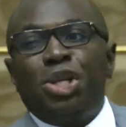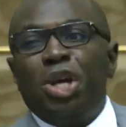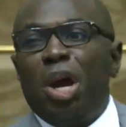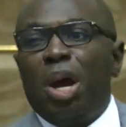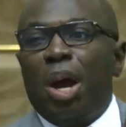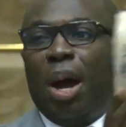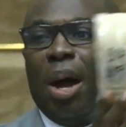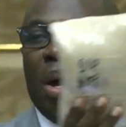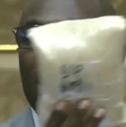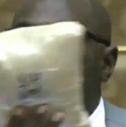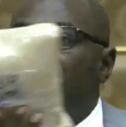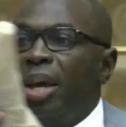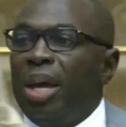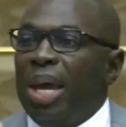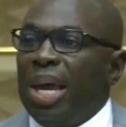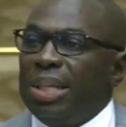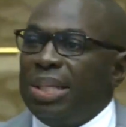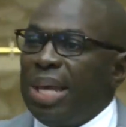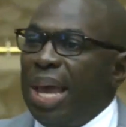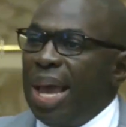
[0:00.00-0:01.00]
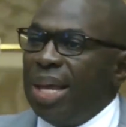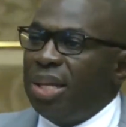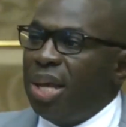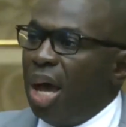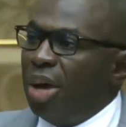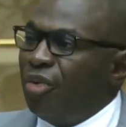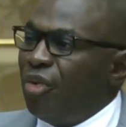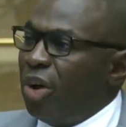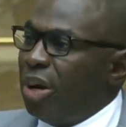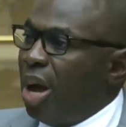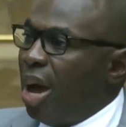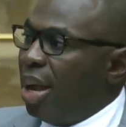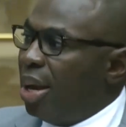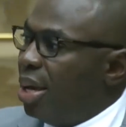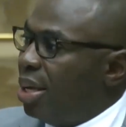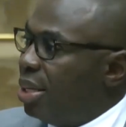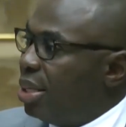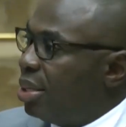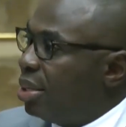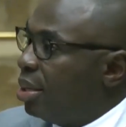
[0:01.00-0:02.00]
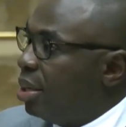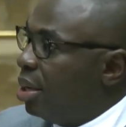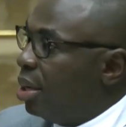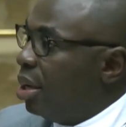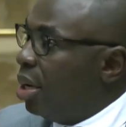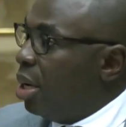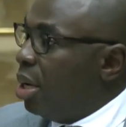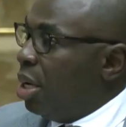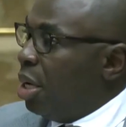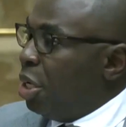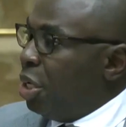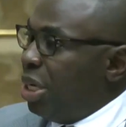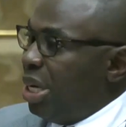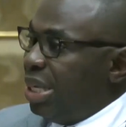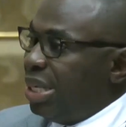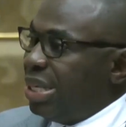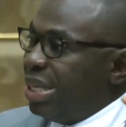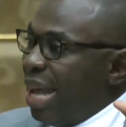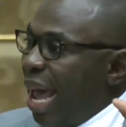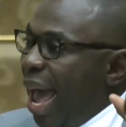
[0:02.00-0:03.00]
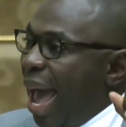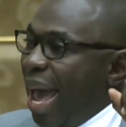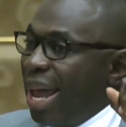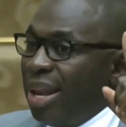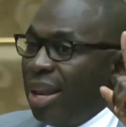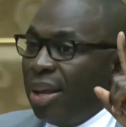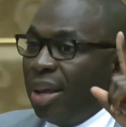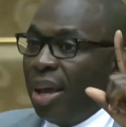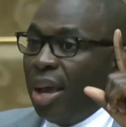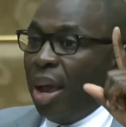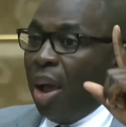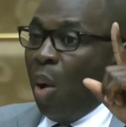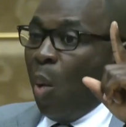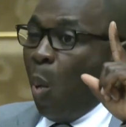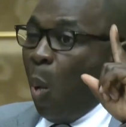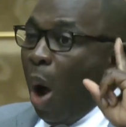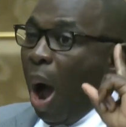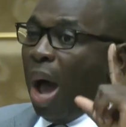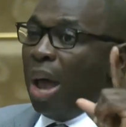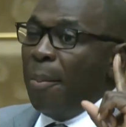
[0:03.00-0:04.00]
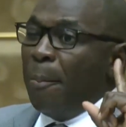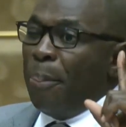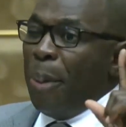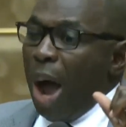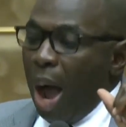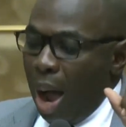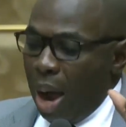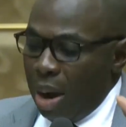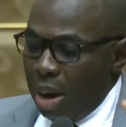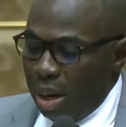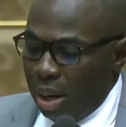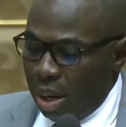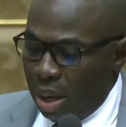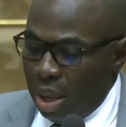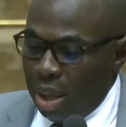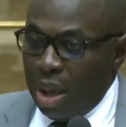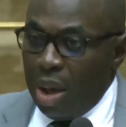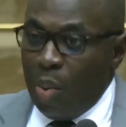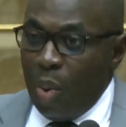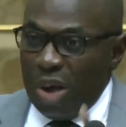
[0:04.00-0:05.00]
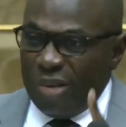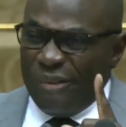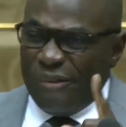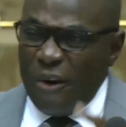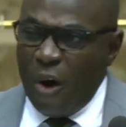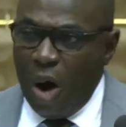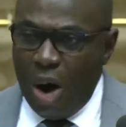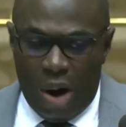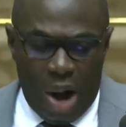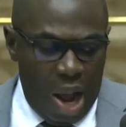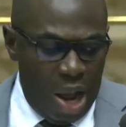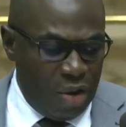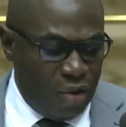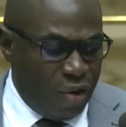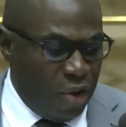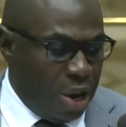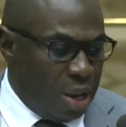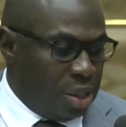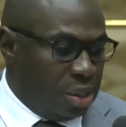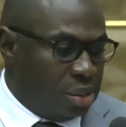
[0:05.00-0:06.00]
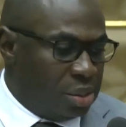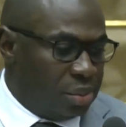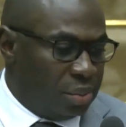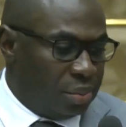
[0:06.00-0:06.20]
sugar is $800. She said 1 pound was $400.